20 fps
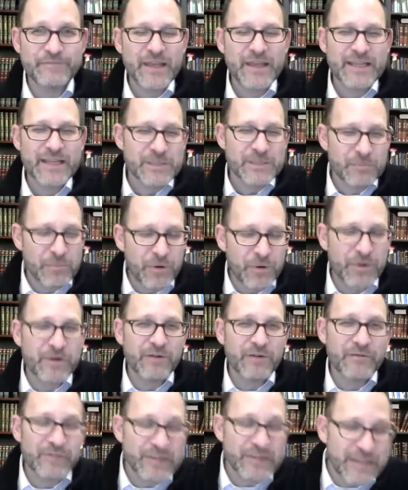It's the book
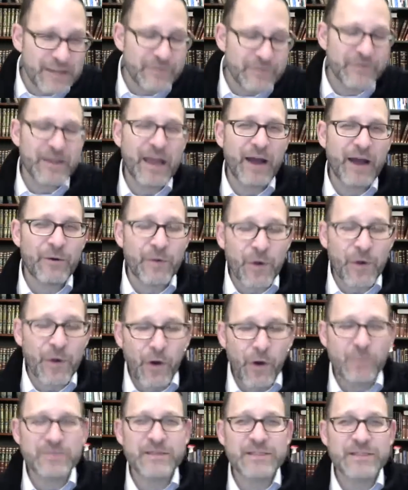of leaving our homes.